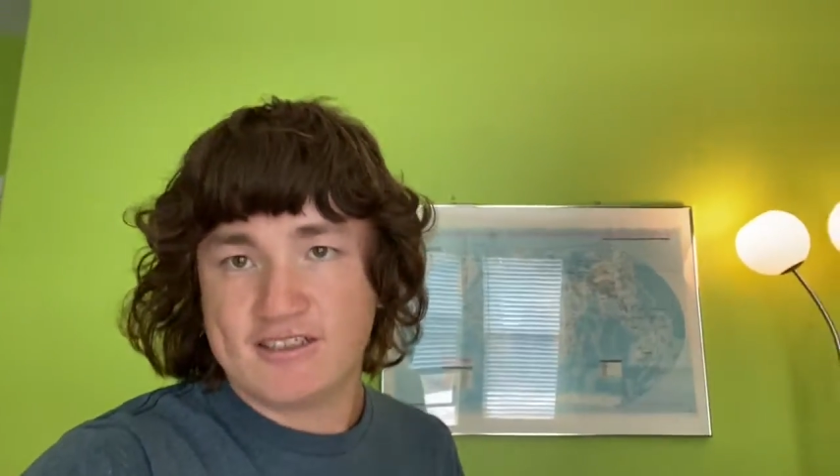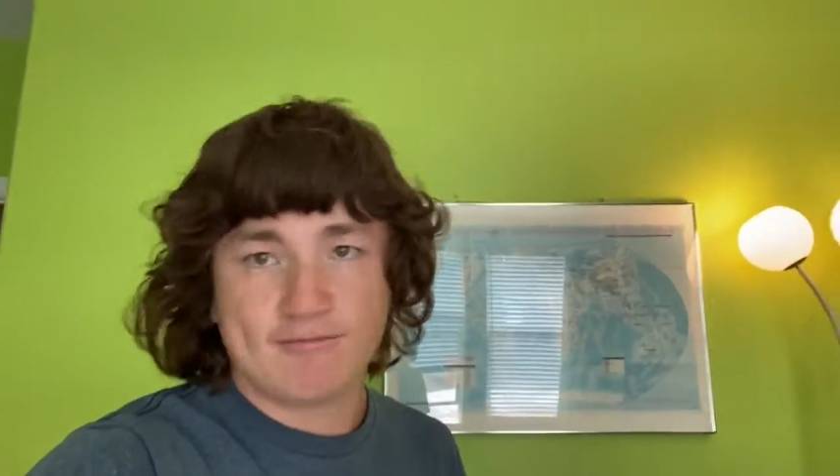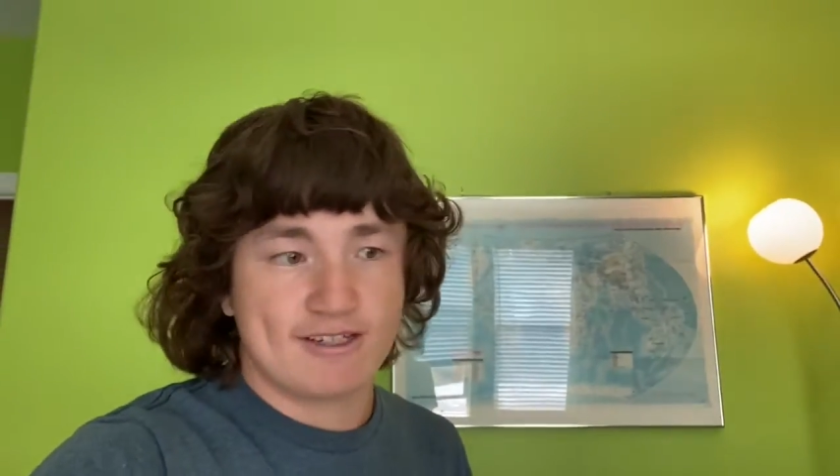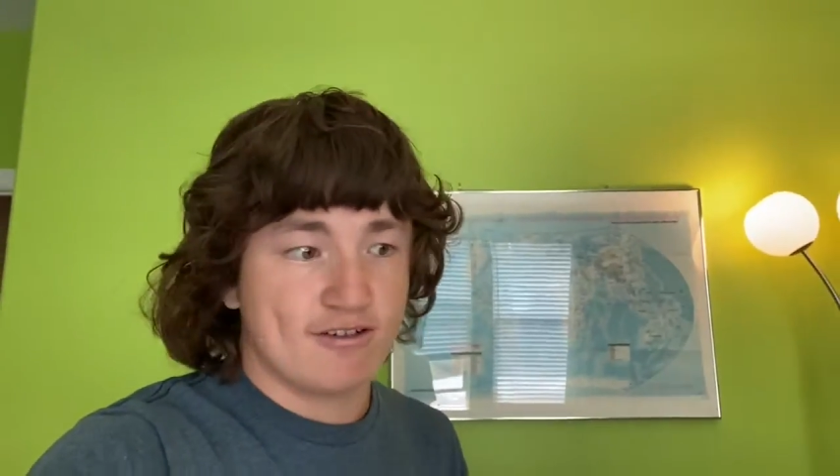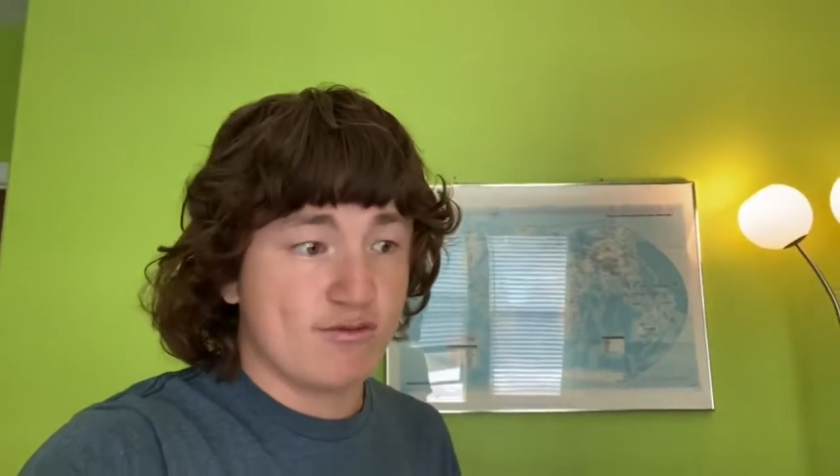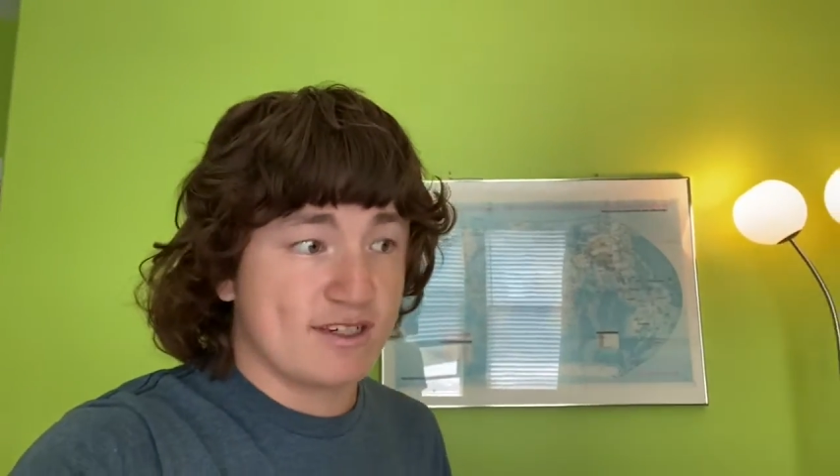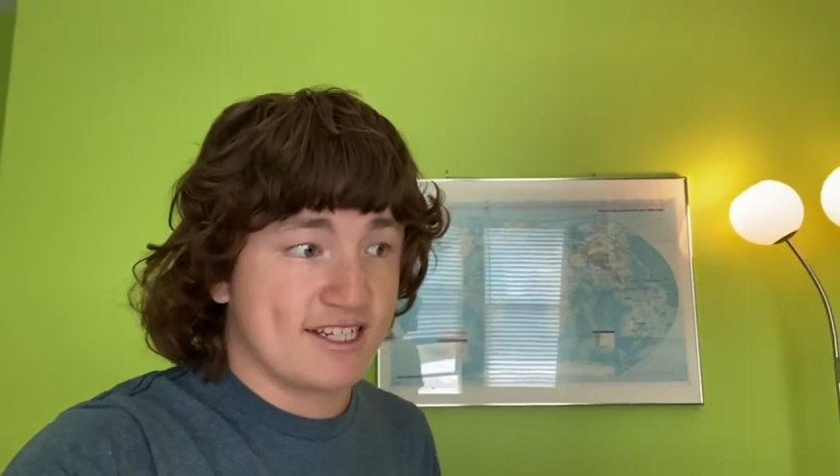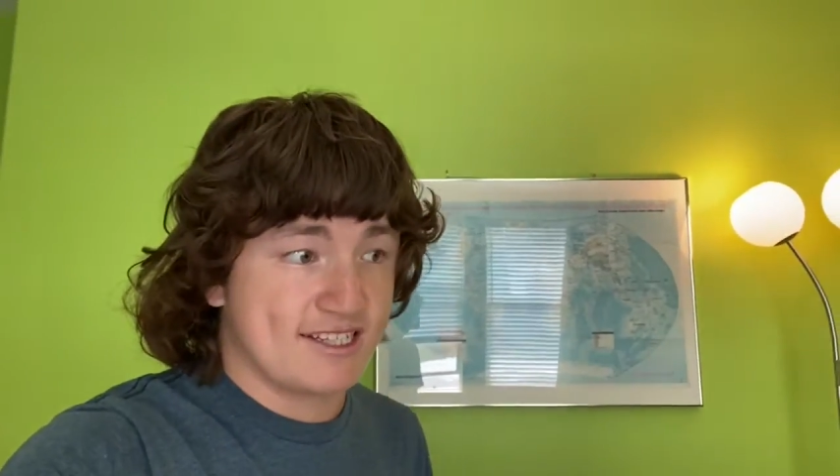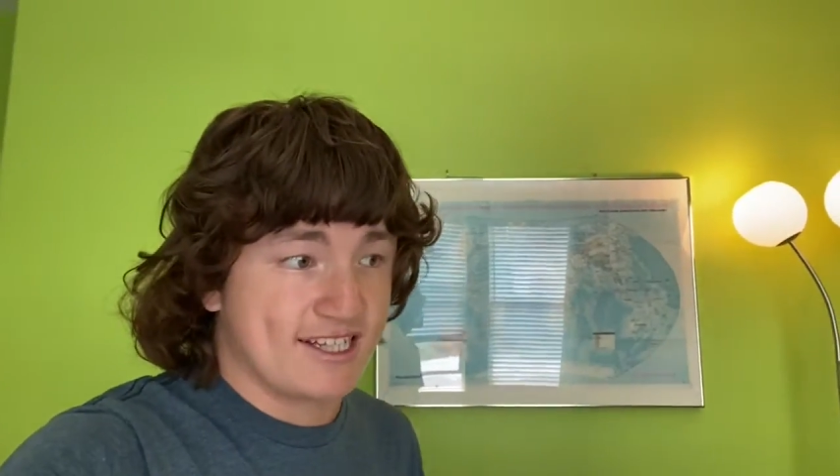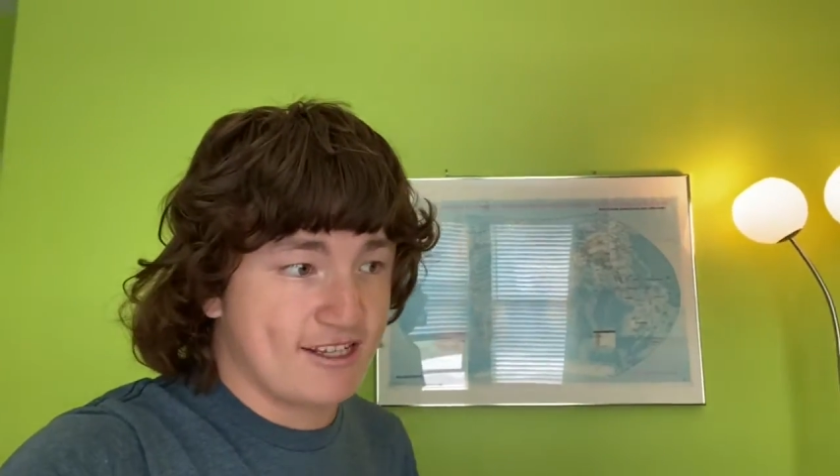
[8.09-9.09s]
My old one
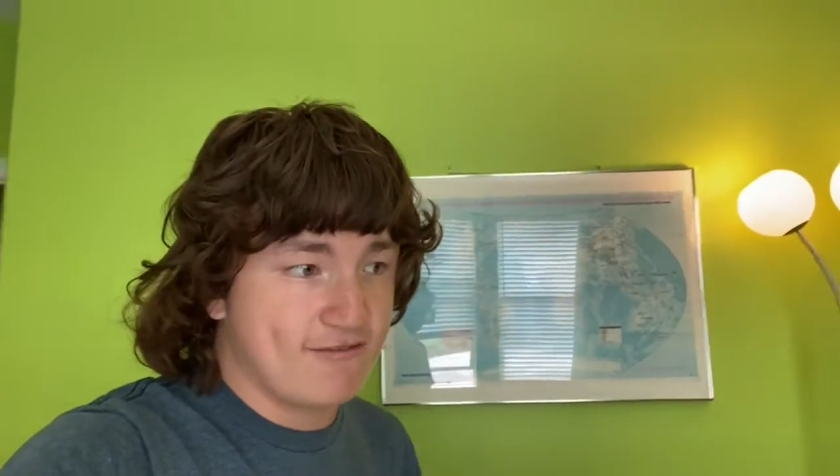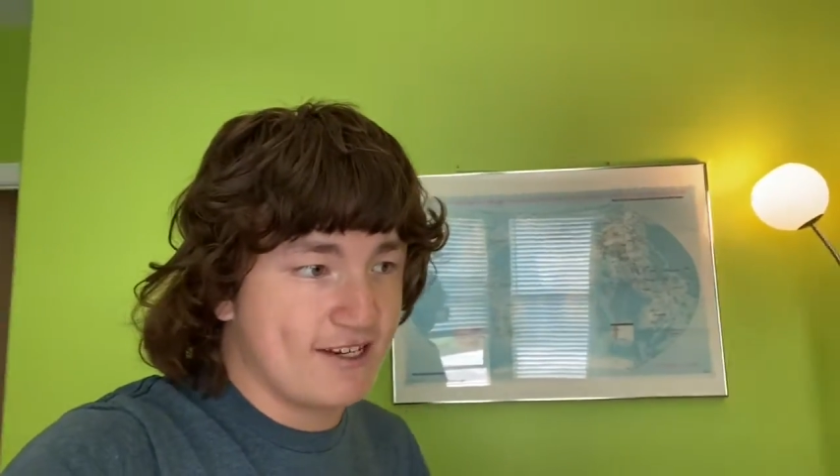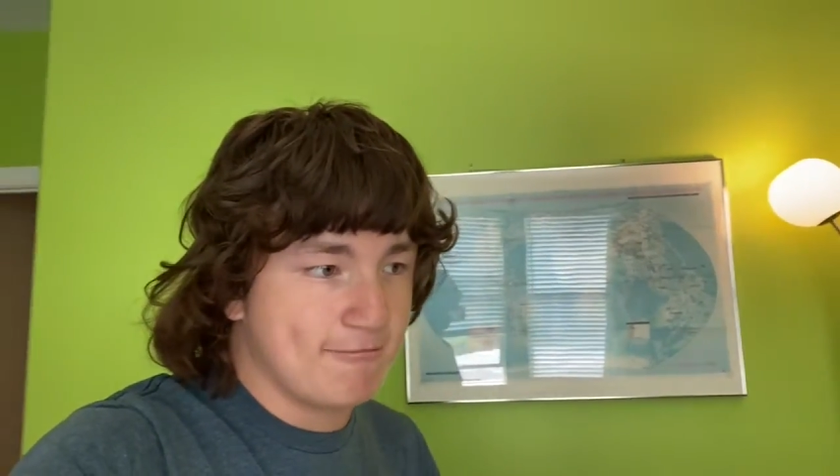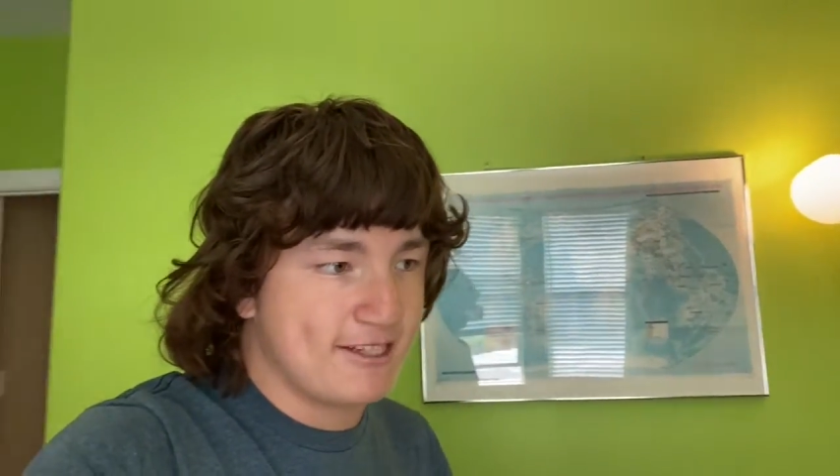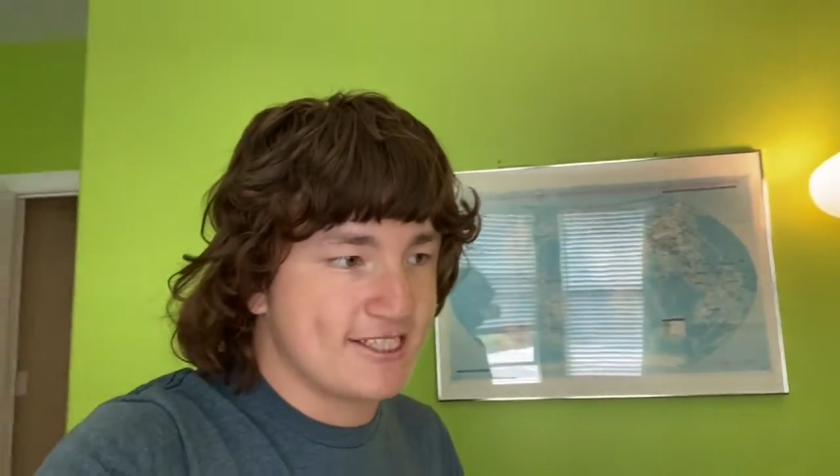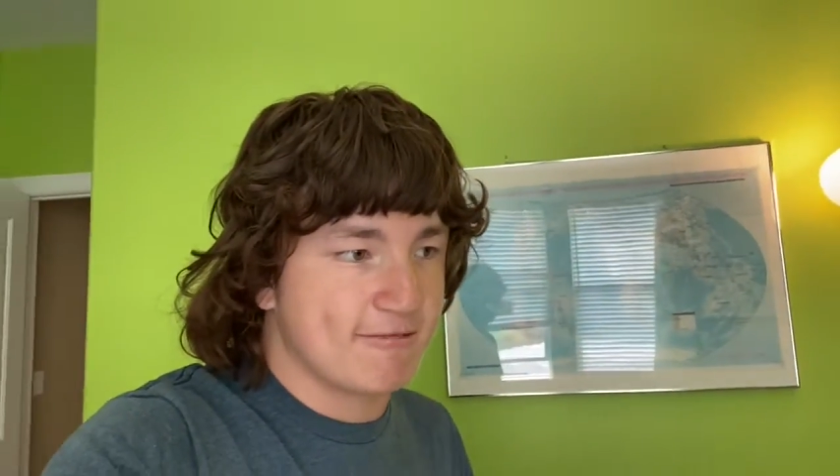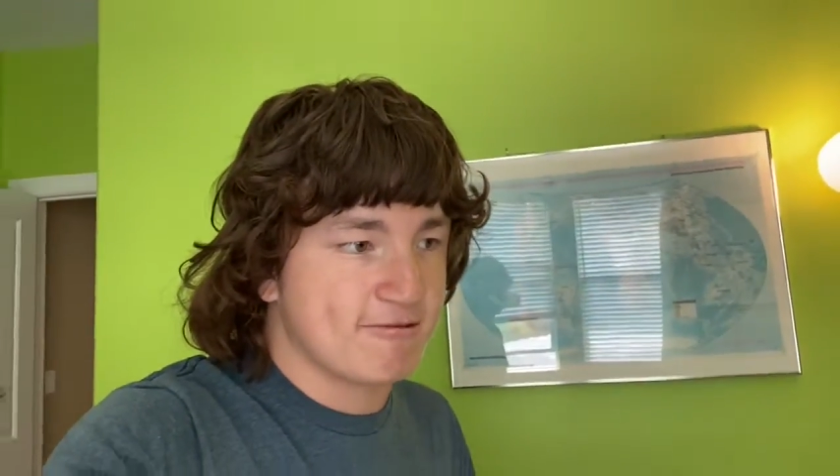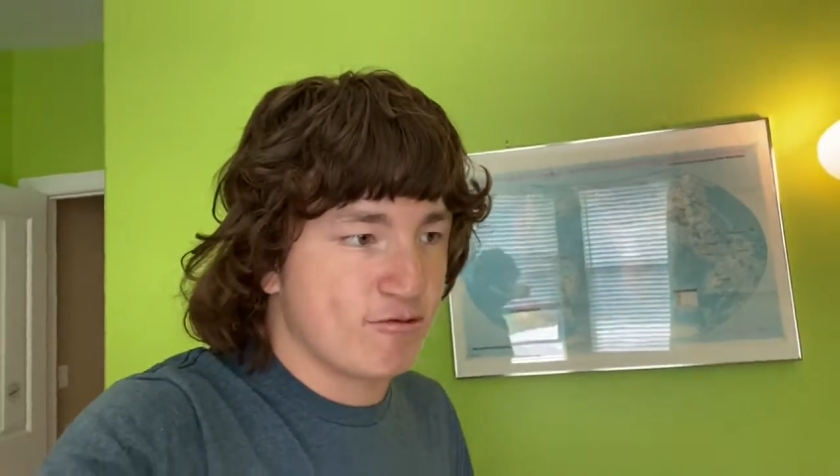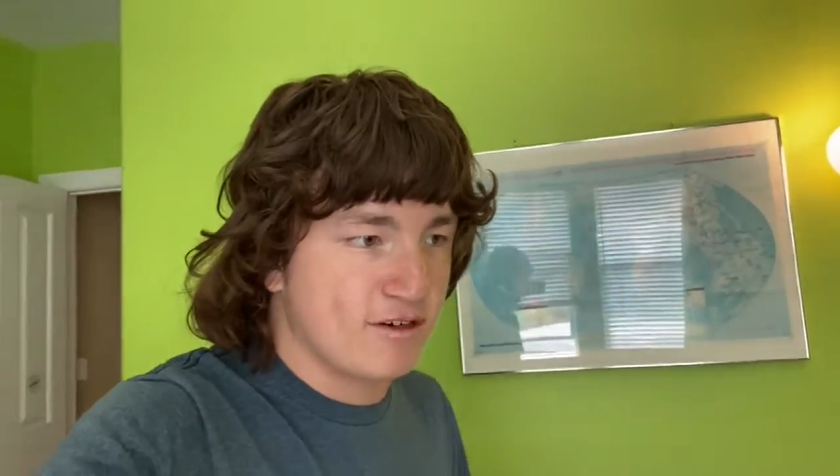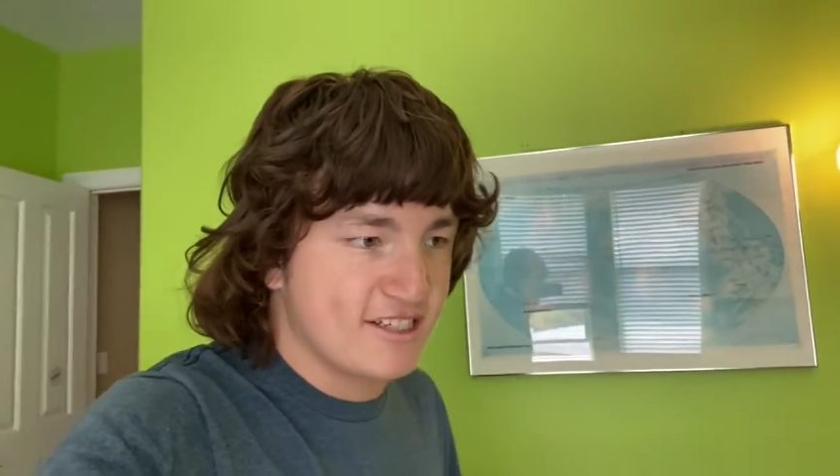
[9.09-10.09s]
had like randomly
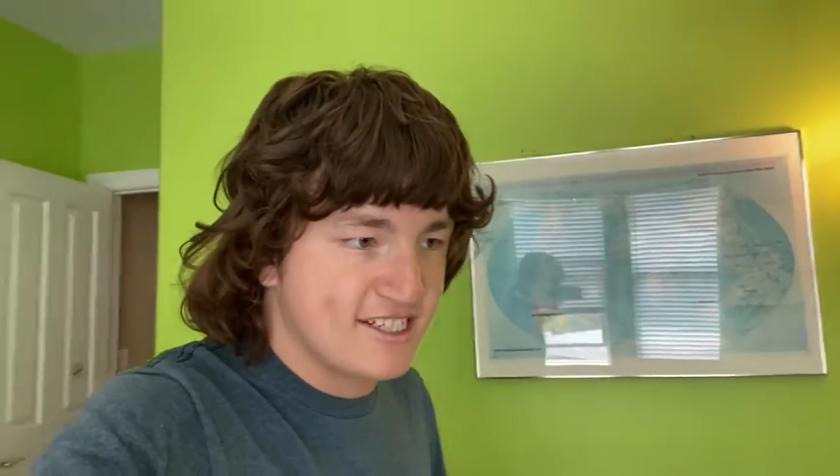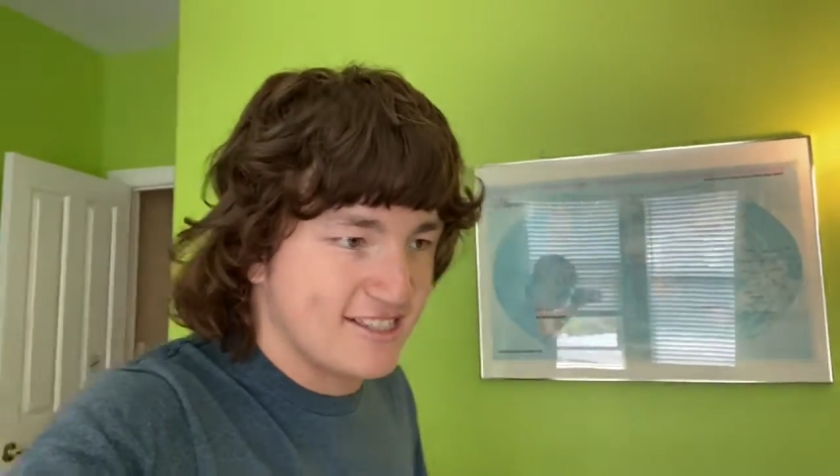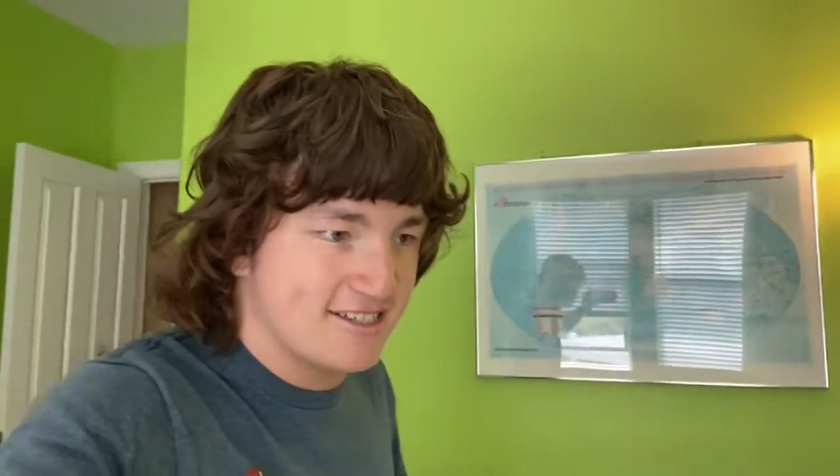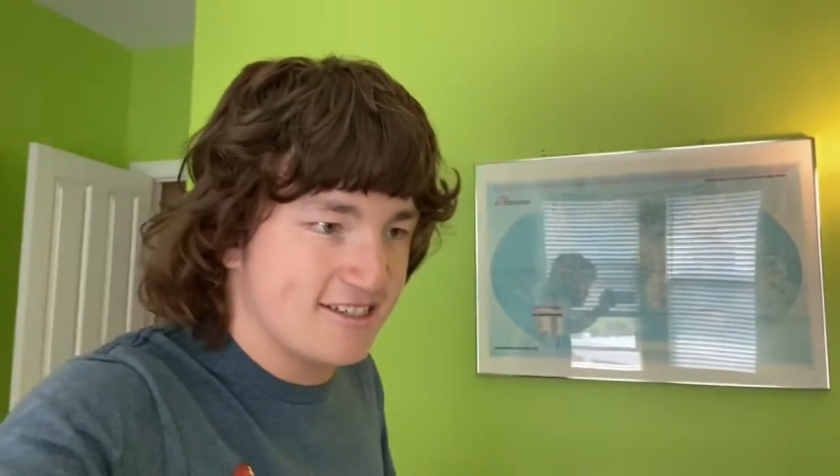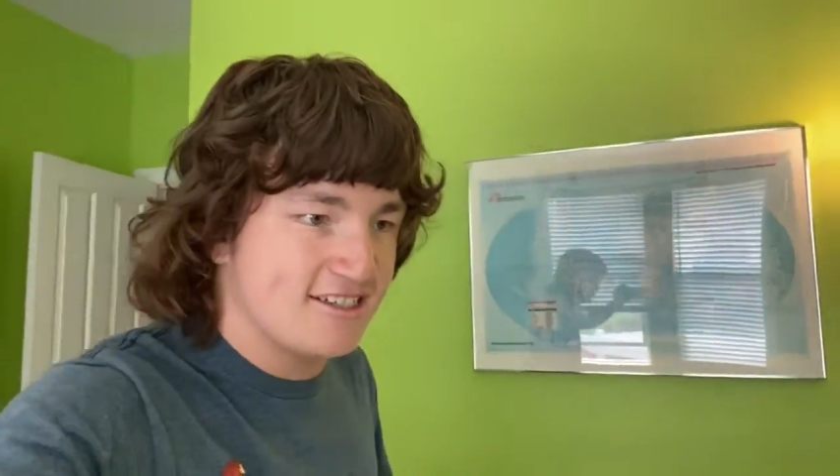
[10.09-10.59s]
stopped working.